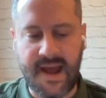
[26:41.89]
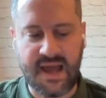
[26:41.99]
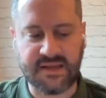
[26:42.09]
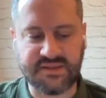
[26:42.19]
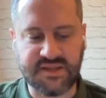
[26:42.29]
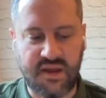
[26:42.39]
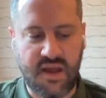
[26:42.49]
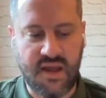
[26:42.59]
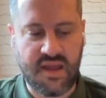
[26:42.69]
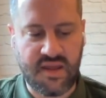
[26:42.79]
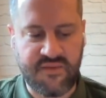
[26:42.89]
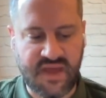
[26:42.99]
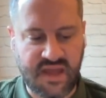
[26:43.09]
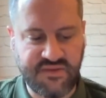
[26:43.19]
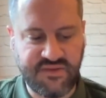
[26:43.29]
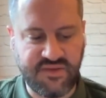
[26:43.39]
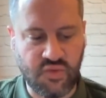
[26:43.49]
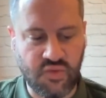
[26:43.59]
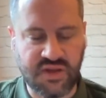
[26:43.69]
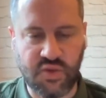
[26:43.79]
And if that is
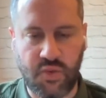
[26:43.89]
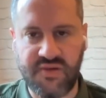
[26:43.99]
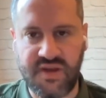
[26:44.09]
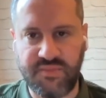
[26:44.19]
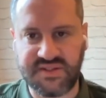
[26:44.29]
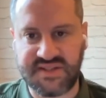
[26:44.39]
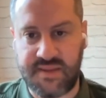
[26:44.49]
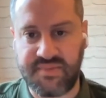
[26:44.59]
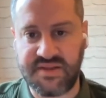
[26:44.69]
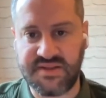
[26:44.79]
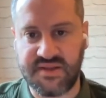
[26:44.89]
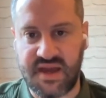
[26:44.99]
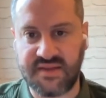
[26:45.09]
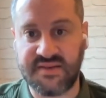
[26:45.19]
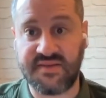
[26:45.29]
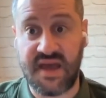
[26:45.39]
you, and you are able to tap into that,